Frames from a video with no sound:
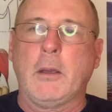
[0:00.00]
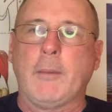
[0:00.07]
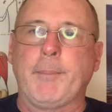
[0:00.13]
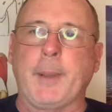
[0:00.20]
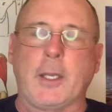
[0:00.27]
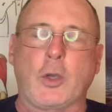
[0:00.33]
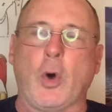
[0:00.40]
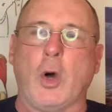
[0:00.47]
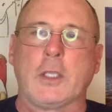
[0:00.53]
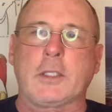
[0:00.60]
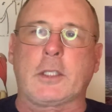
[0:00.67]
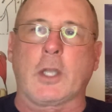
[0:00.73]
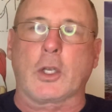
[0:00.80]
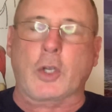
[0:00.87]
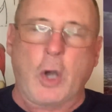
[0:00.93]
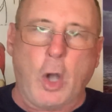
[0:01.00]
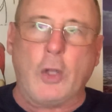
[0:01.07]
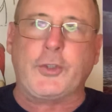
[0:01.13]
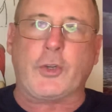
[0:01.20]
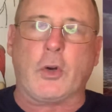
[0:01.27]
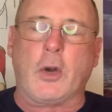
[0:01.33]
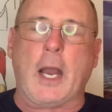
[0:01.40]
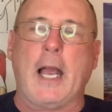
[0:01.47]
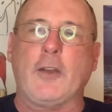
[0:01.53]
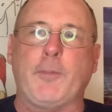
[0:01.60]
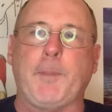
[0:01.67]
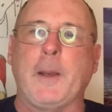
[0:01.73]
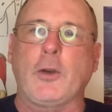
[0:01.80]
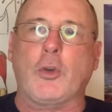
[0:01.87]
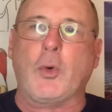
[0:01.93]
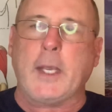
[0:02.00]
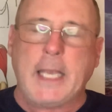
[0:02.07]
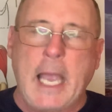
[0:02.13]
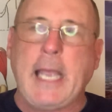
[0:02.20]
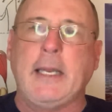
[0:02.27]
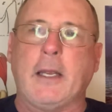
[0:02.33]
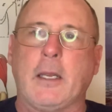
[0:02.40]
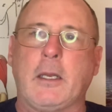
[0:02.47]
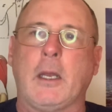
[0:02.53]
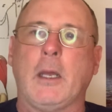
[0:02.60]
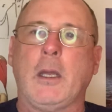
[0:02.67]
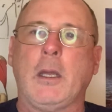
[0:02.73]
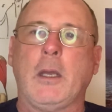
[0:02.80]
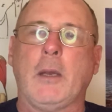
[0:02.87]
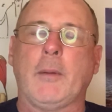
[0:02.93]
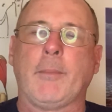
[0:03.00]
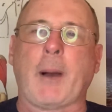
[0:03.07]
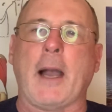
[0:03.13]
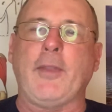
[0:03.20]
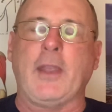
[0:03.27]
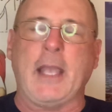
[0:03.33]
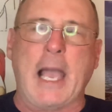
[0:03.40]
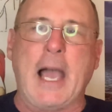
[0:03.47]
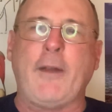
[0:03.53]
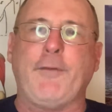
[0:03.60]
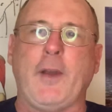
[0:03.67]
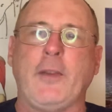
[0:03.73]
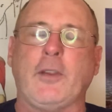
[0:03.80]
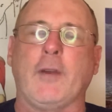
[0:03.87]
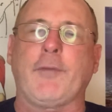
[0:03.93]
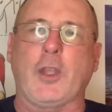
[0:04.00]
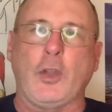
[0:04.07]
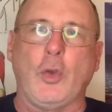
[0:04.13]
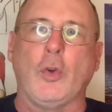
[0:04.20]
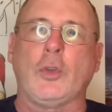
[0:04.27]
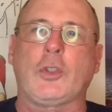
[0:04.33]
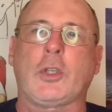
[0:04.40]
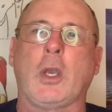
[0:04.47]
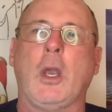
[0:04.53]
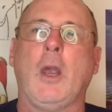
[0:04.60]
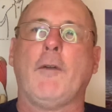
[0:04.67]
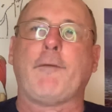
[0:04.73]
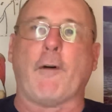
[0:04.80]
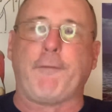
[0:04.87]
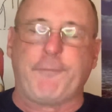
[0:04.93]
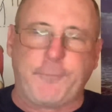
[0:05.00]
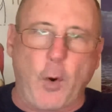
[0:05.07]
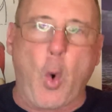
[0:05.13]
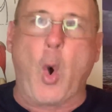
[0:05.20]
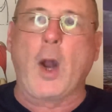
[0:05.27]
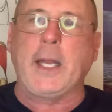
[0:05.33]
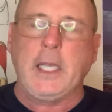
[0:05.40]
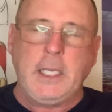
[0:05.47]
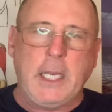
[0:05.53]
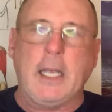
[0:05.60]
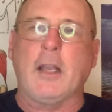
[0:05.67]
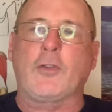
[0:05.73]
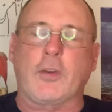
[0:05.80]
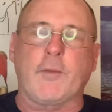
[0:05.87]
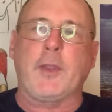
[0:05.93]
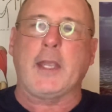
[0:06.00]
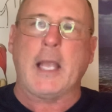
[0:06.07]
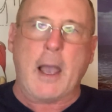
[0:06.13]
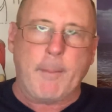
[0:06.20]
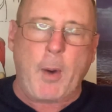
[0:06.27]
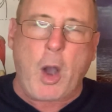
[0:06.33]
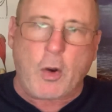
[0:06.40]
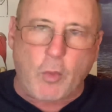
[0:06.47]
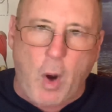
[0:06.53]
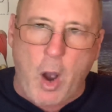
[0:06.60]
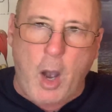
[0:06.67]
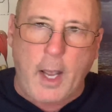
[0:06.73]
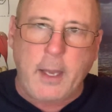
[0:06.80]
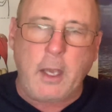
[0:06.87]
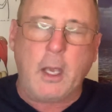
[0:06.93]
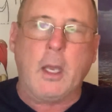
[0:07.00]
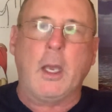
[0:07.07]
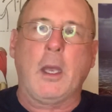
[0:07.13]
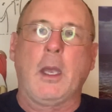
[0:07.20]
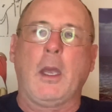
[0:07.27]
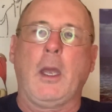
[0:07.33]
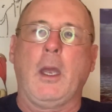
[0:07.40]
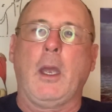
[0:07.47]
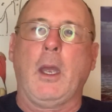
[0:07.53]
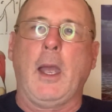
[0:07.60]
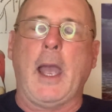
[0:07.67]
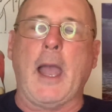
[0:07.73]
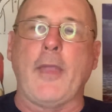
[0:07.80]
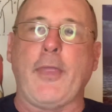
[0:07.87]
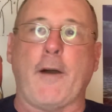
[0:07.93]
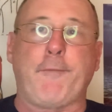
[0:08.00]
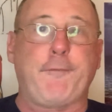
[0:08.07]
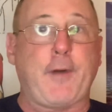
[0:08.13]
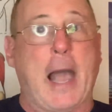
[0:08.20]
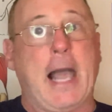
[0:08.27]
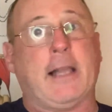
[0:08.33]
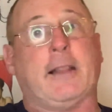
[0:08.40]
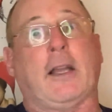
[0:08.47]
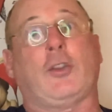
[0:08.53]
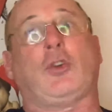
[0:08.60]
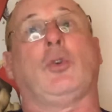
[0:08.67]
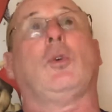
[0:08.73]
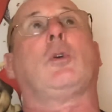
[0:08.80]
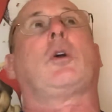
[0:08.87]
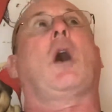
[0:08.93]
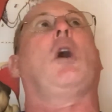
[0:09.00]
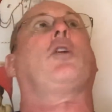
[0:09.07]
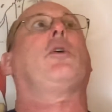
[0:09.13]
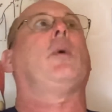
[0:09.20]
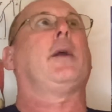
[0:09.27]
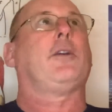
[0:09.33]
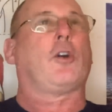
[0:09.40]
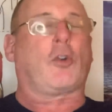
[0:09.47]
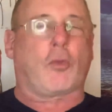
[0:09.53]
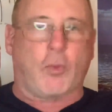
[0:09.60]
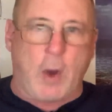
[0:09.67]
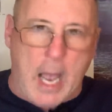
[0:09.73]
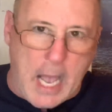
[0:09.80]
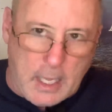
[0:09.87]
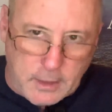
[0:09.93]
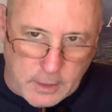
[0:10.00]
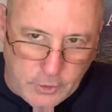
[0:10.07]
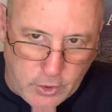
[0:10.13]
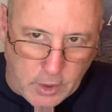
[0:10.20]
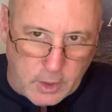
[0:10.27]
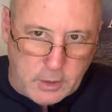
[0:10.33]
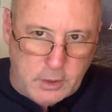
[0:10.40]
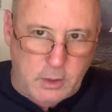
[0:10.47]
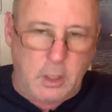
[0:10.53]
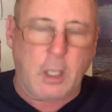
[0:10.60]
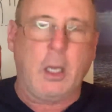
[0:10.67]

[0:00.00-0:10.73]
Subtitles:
because the culture has been created by the advent of the use for 40 years of the MRI and the fact that you go to a neurologist